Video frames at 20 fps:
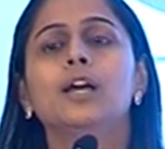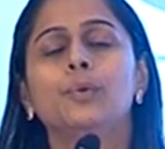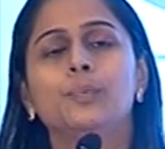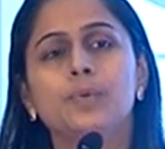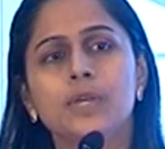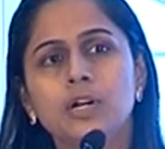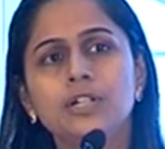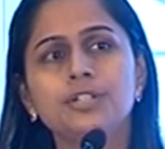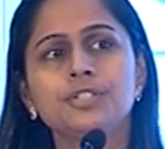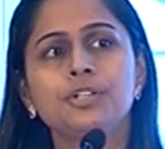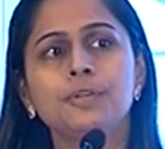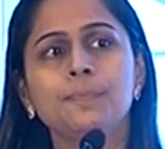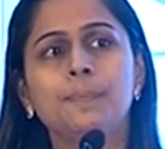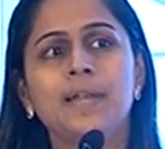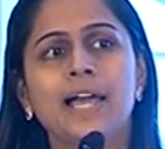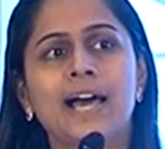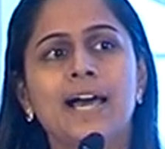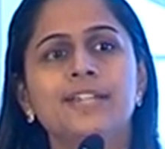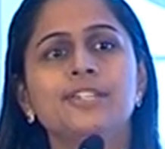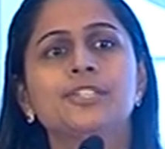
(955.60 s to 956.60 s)
we also
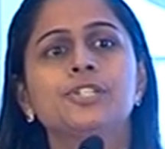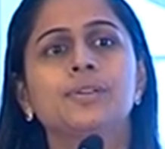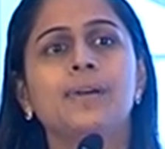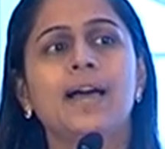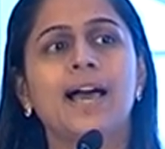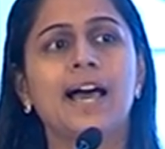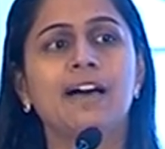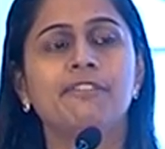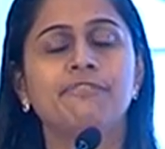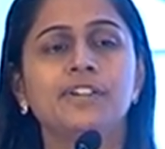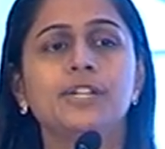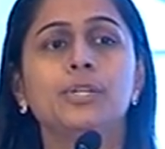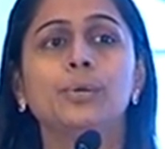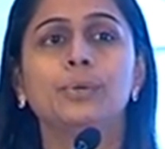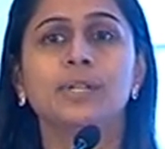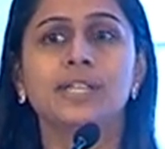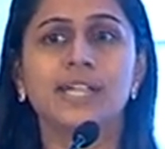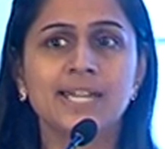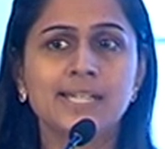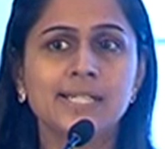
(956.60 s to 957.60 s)
plan to have an
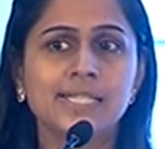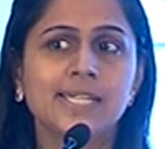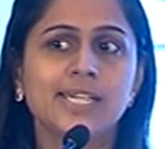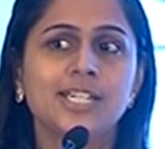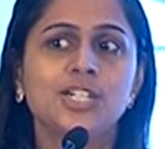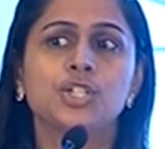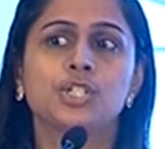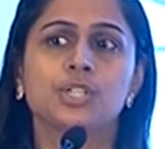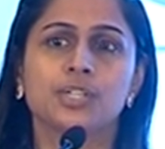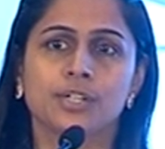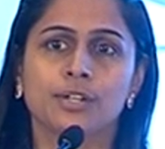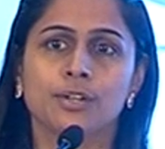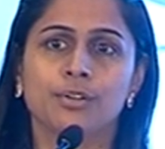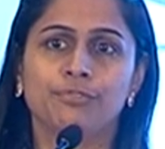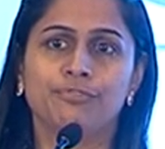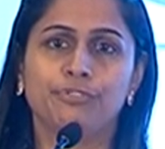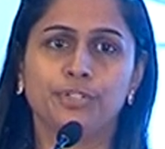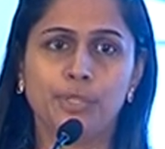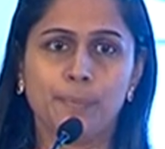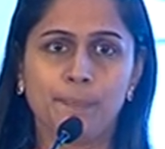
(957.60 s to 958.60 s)
orientation
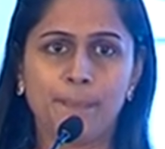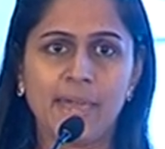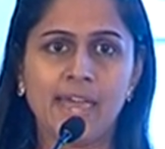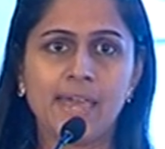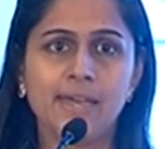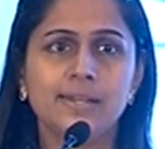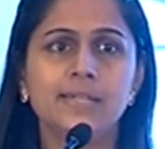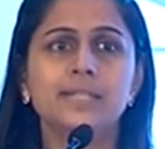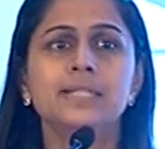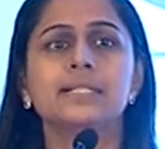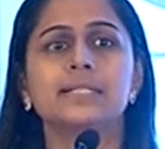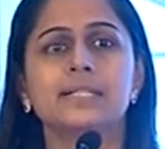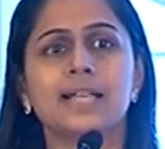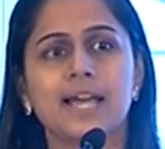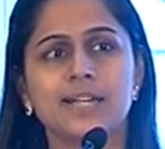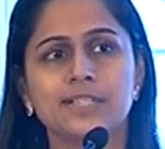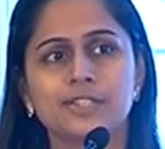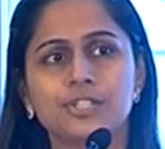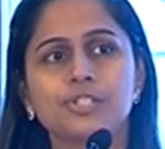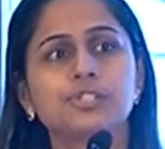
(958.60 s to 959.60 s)
for the parents
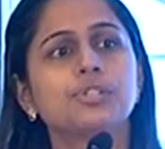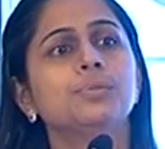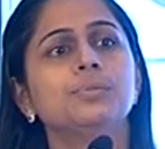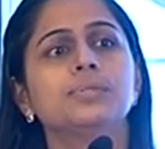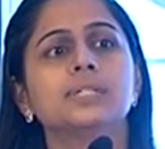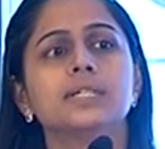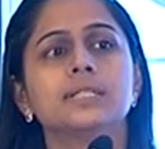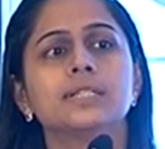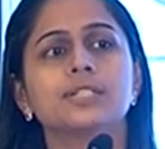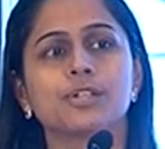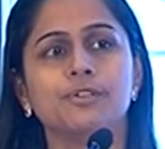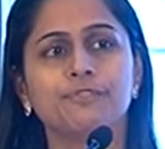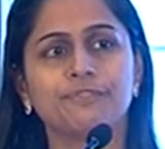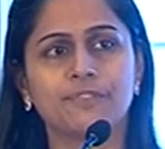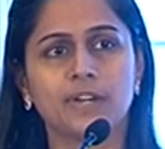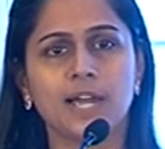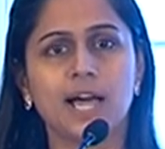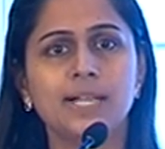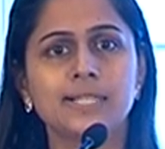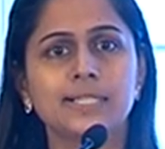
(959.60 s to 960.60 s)
and students
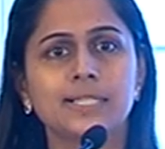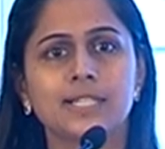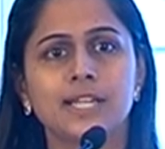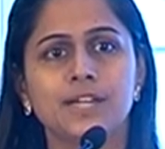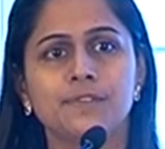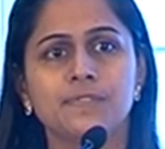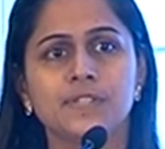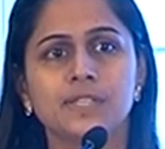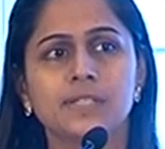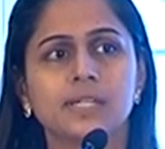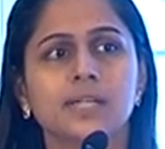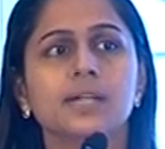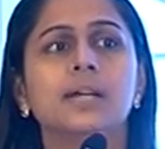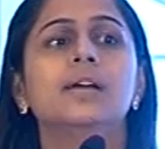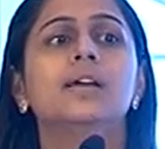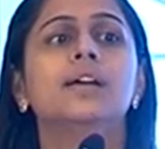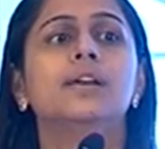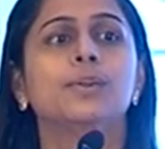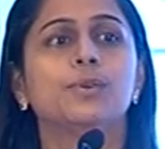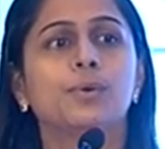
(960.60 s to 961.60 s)
of class 11th
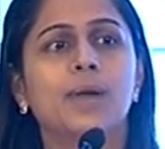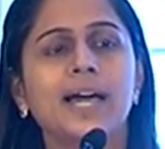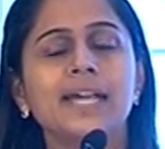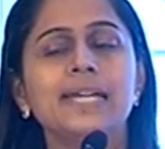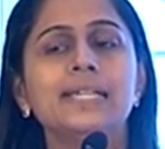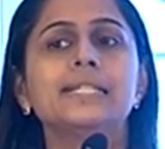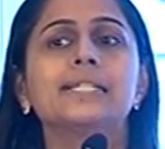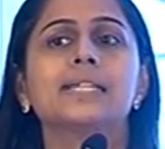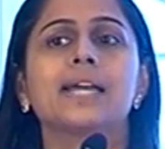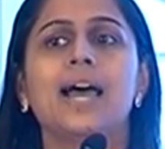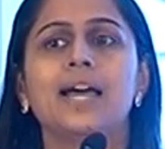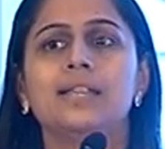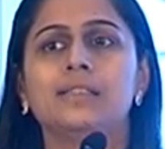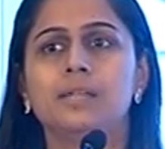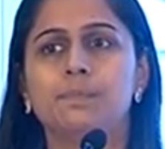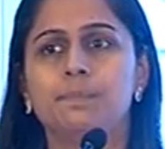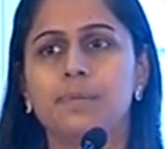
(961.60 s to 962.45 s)
right at the